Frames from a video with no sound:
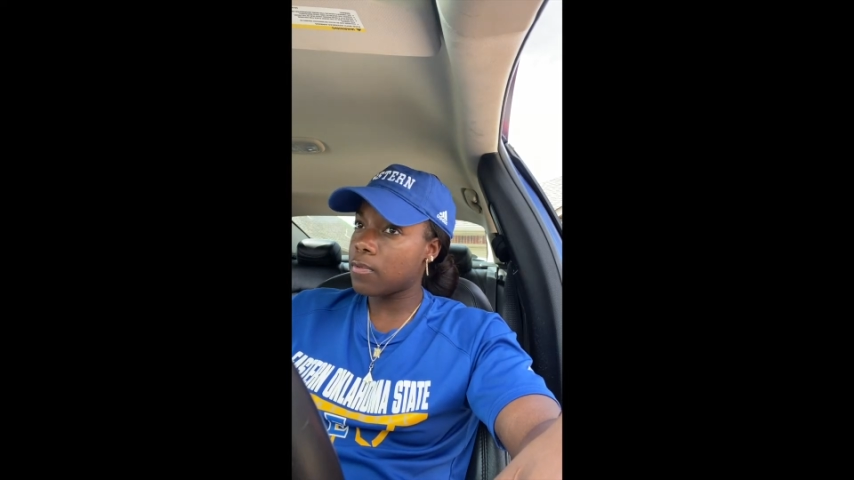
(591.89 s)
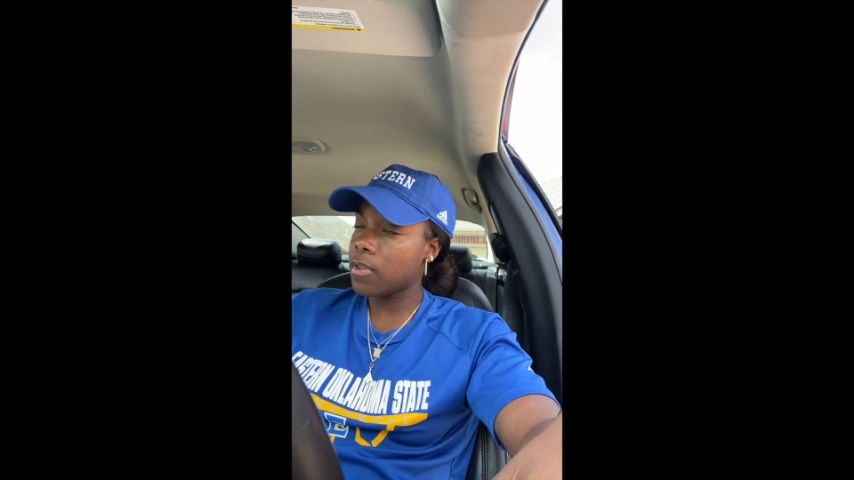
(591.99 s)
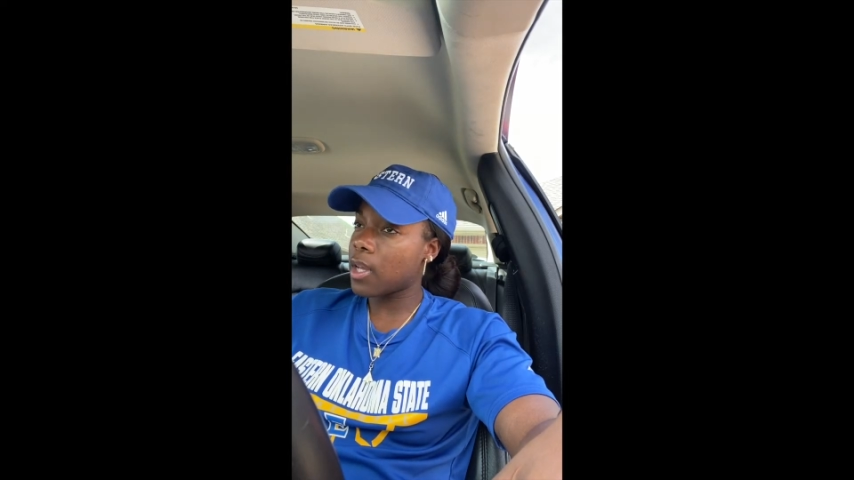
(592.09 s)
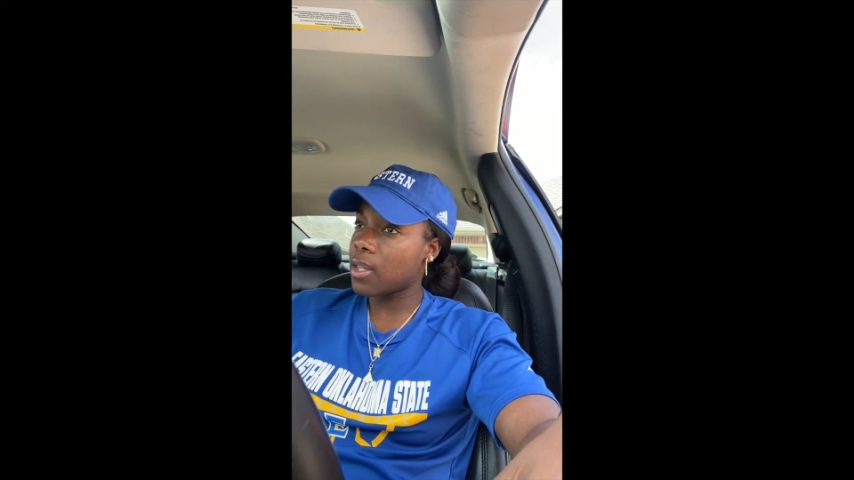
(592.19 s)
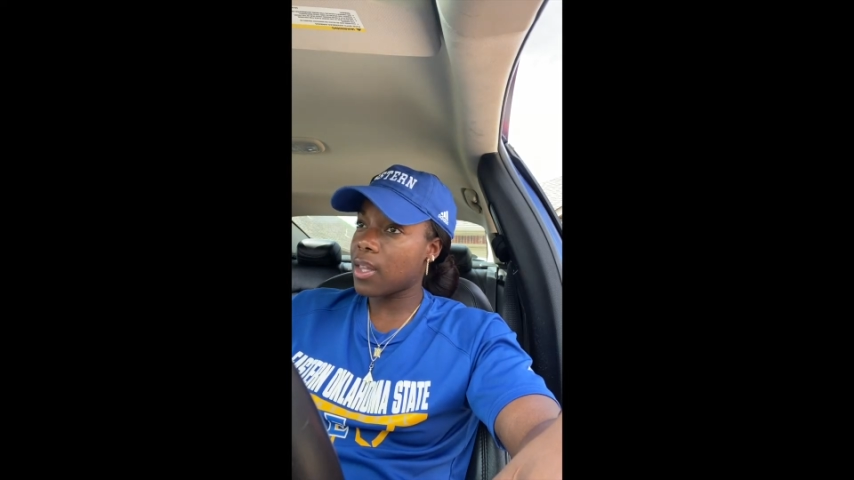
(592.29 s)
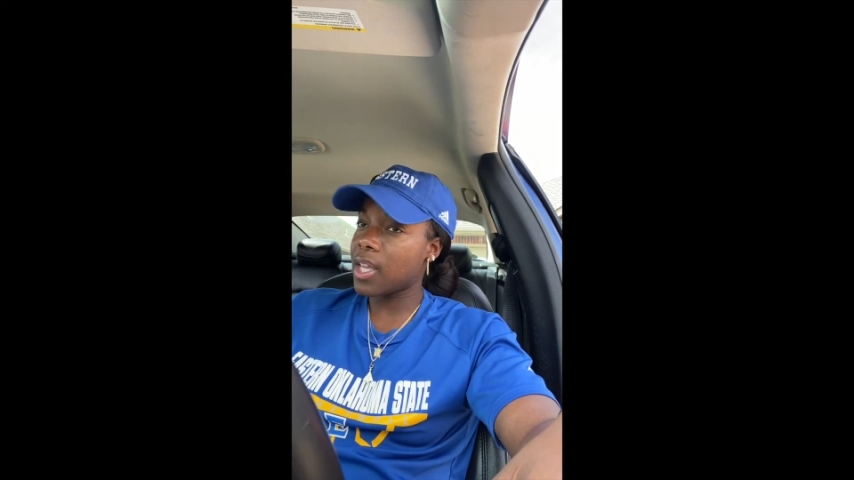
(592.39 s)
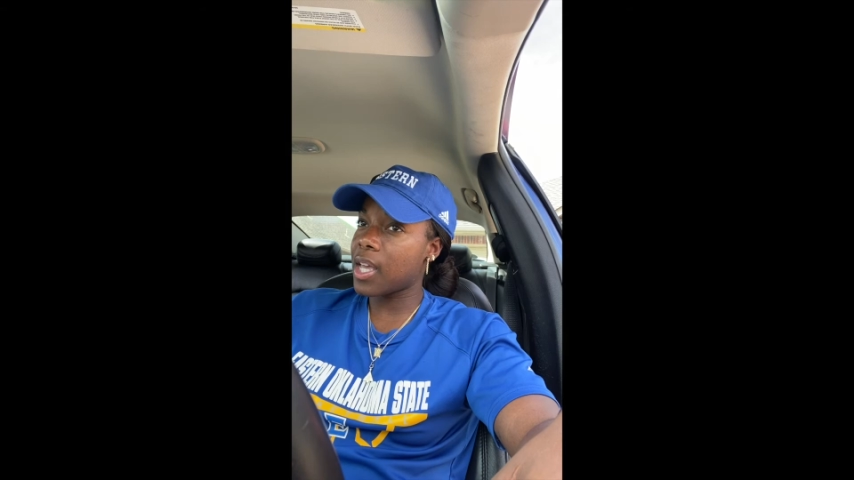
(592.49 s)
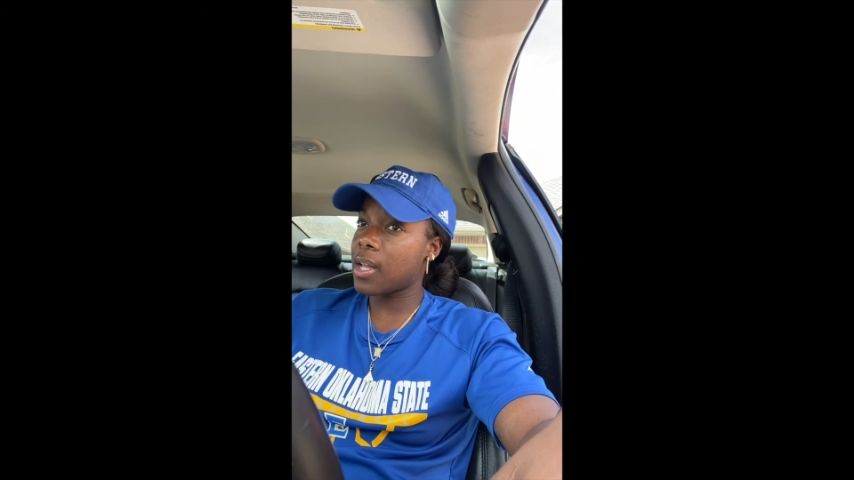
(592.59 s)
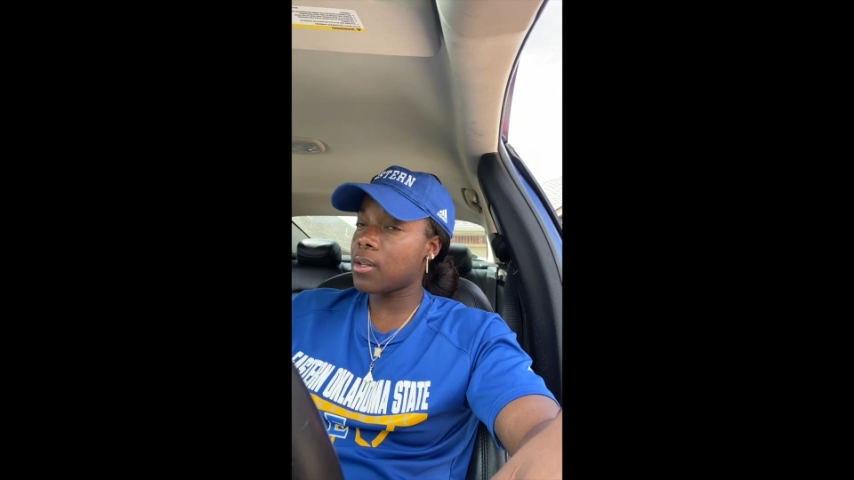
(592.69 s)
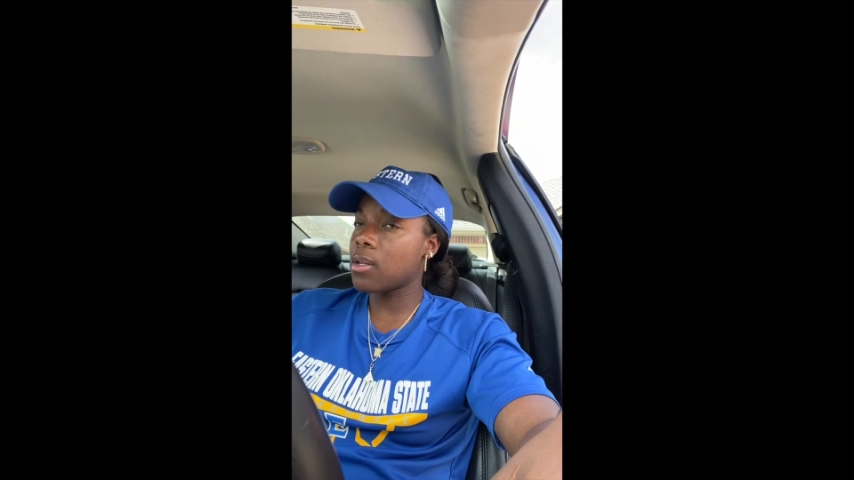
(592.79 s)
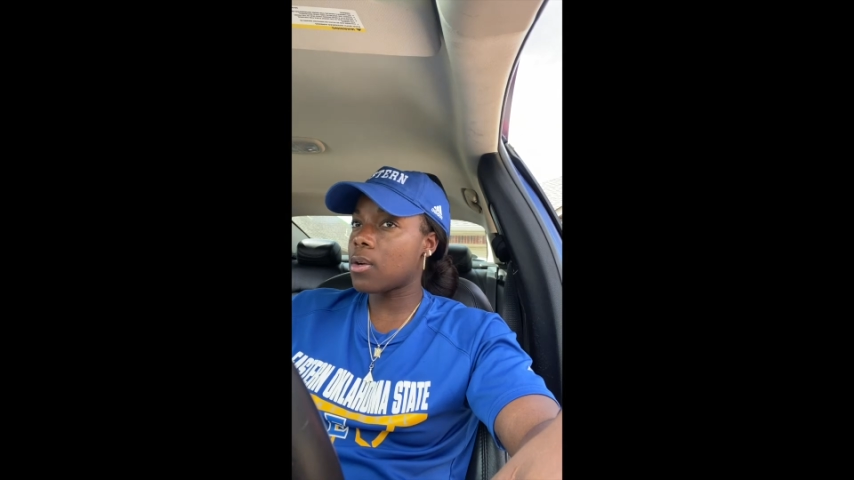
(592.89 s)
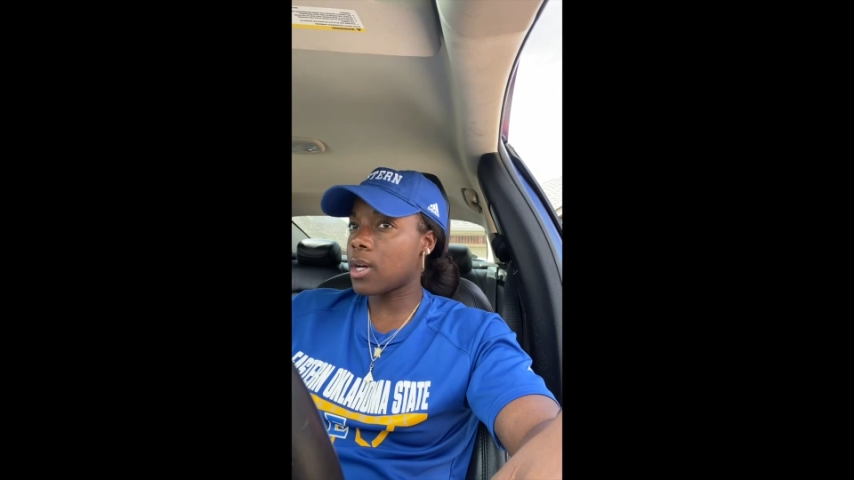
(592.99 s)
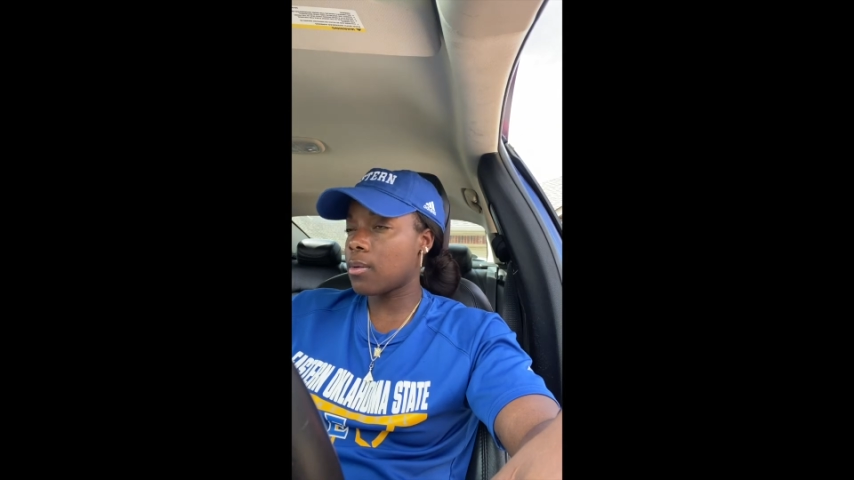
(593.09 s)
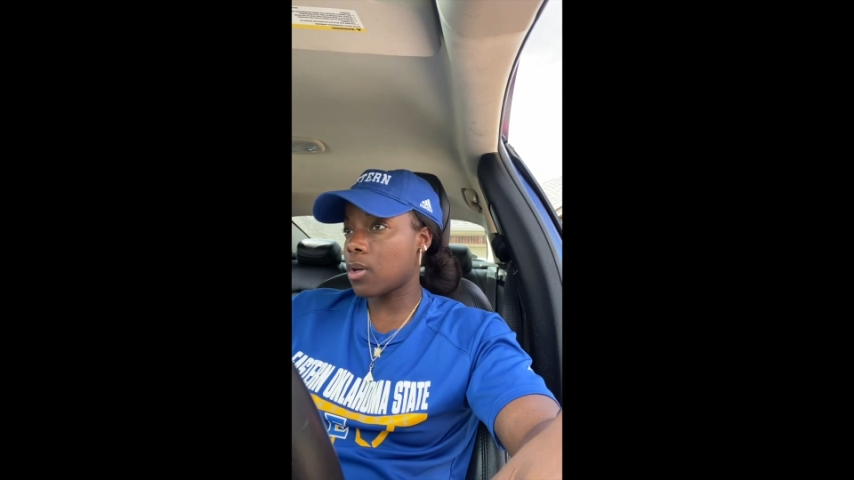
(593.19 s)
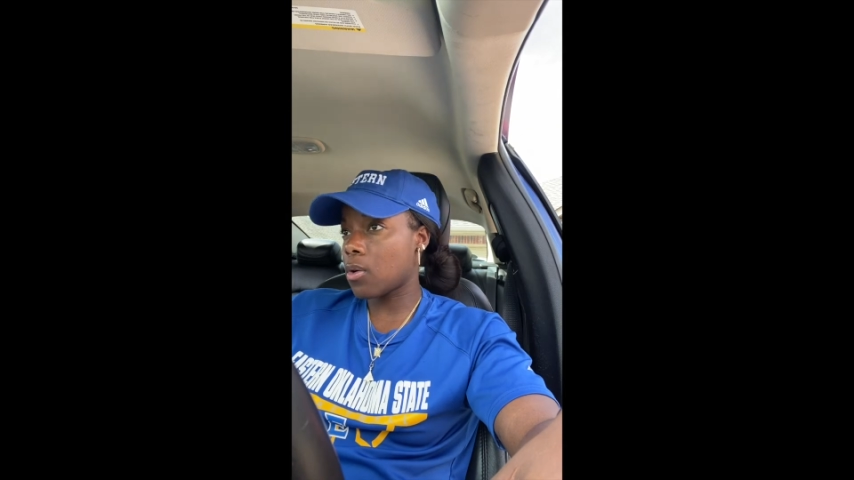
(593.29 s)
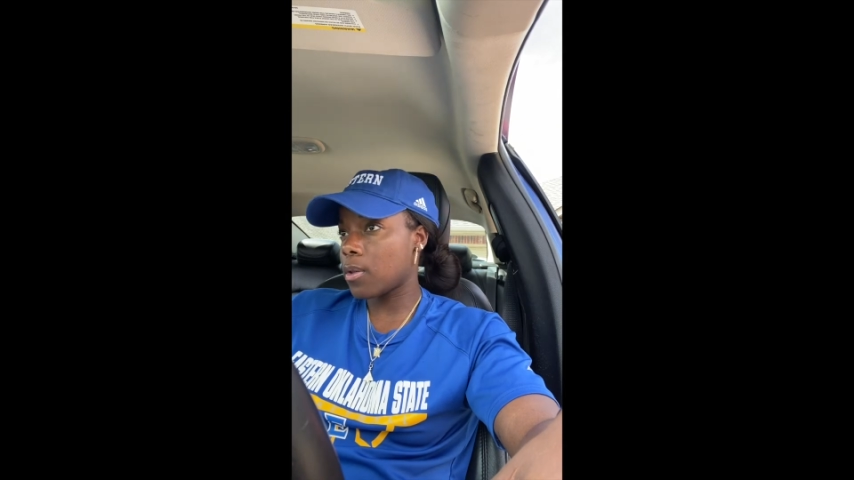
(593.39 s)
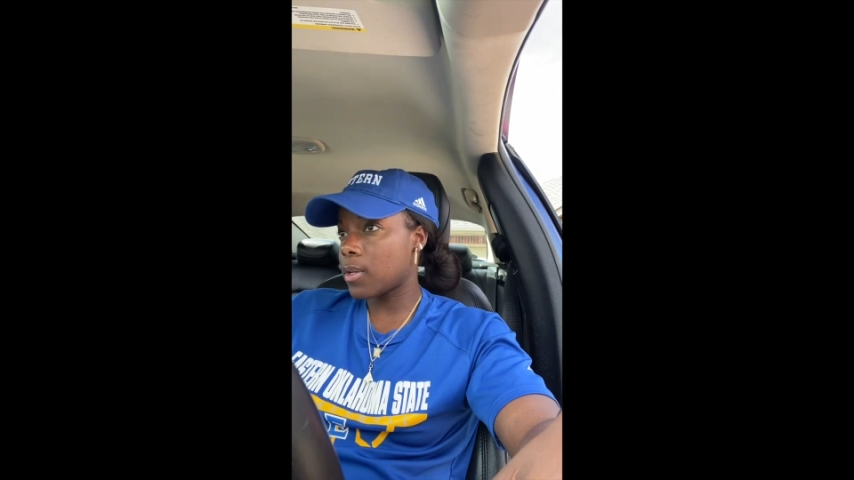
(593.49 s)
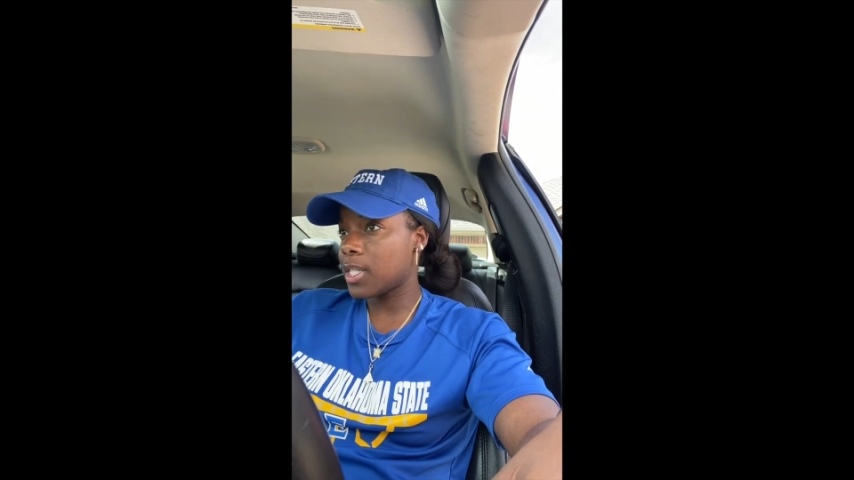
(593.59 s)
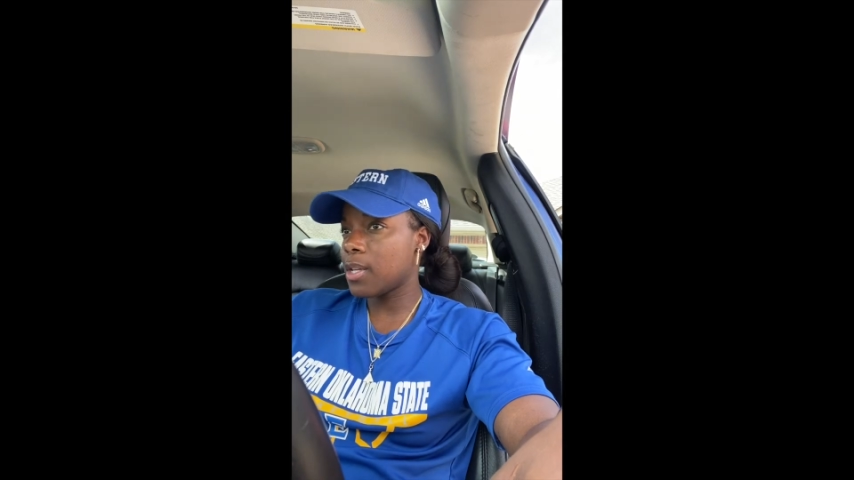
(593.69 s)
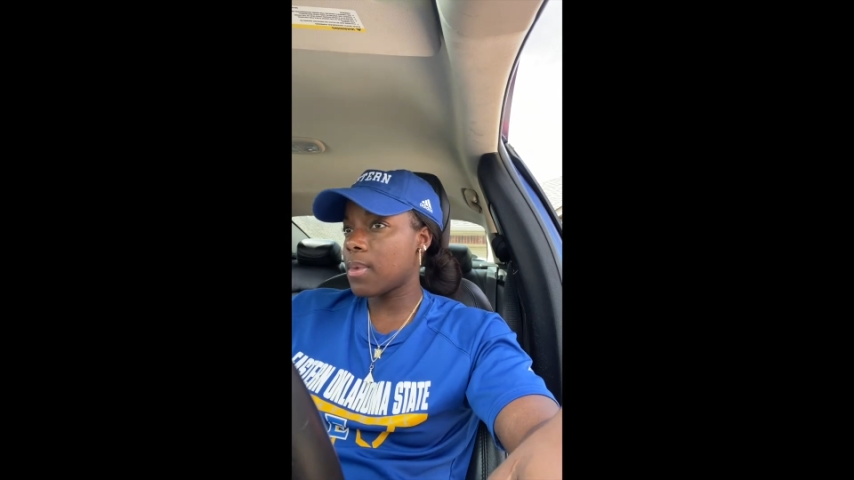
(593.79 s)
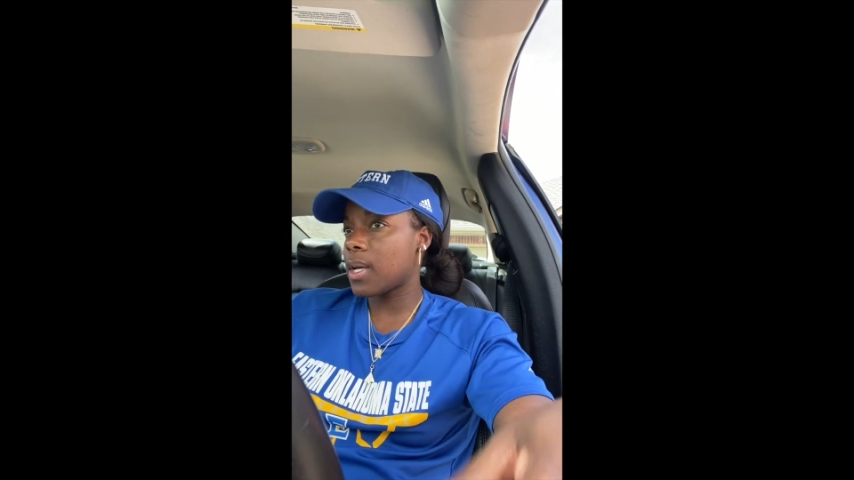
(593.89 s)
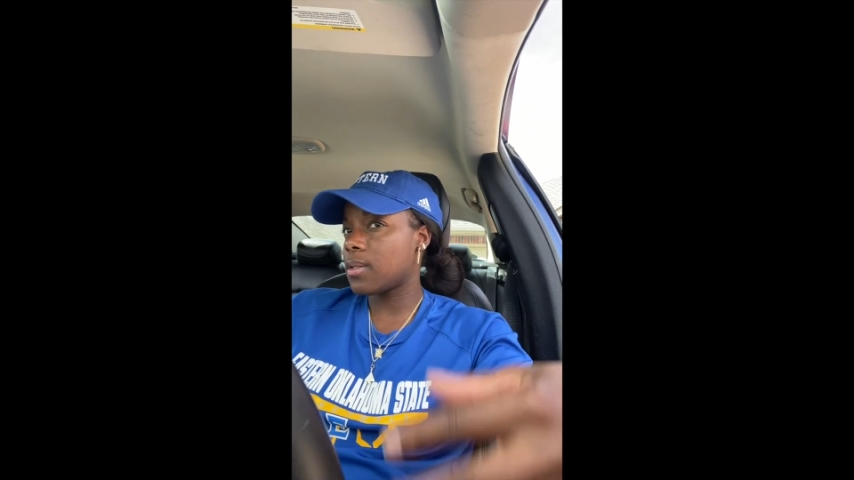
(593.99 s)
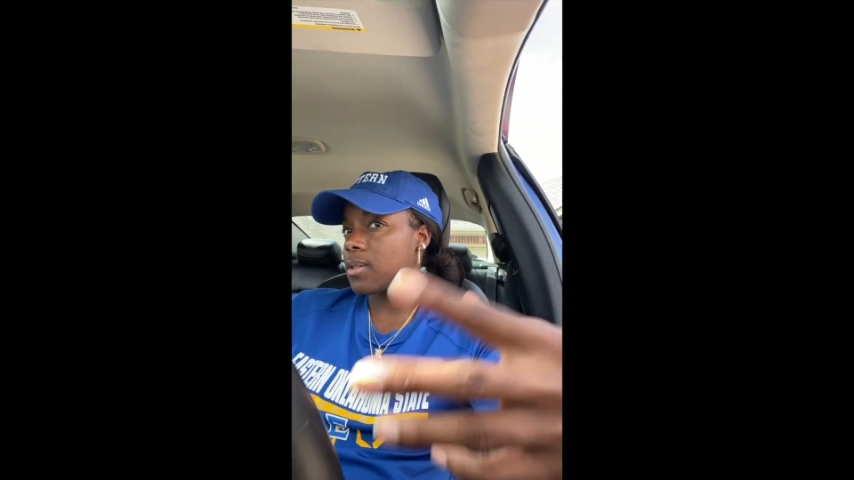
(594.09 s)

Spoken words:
feel like that they can't, go to their teammates.